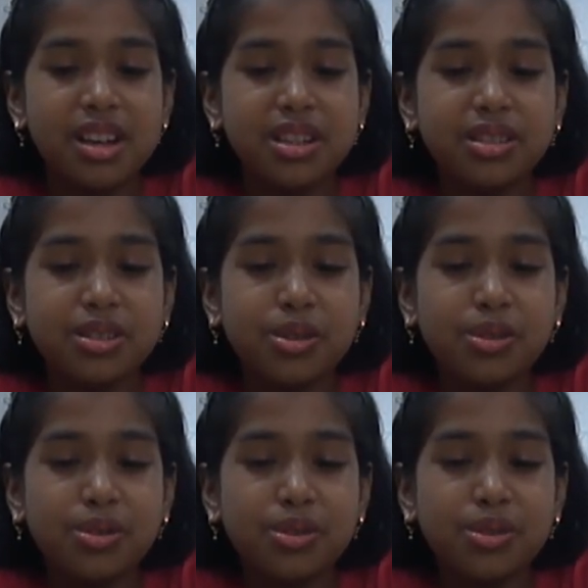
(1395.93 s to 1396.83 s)
So
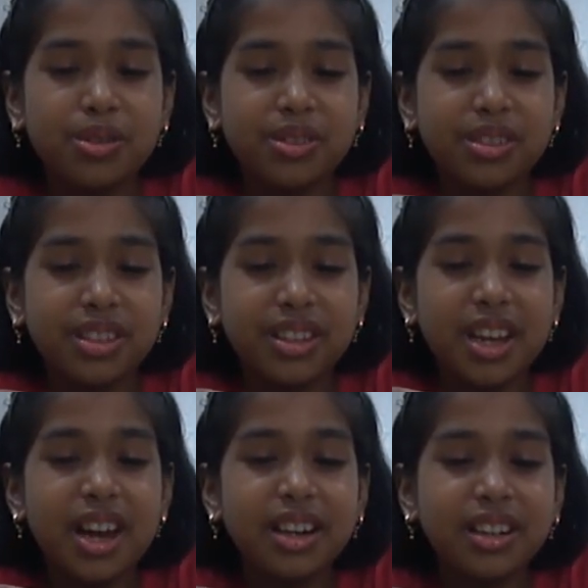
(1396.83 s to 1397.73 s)
they
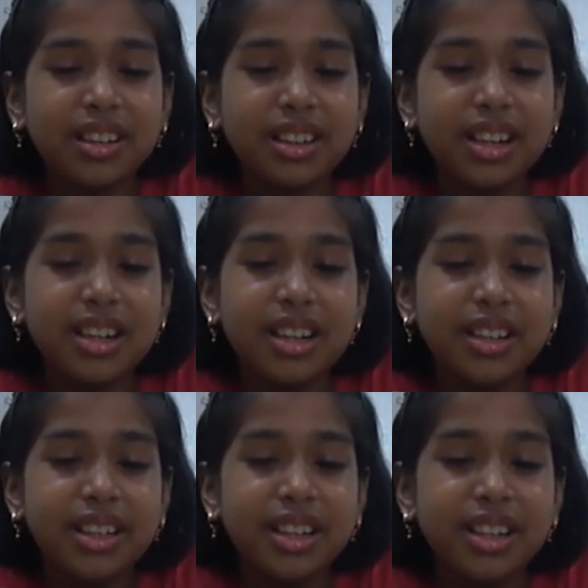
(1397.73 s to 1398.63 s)
are a
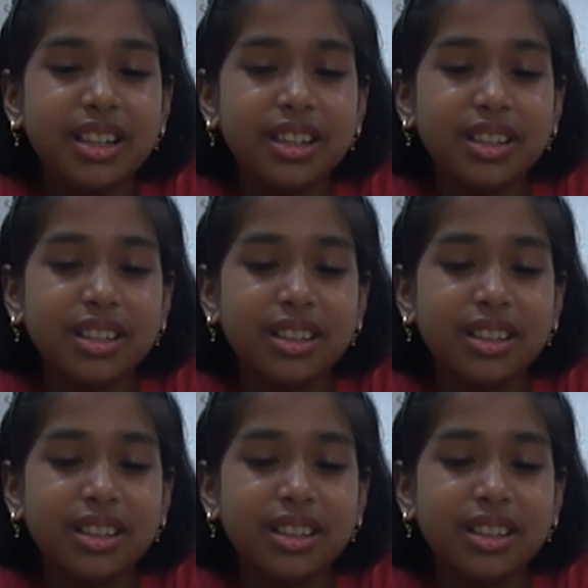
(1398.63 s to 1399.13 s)
little,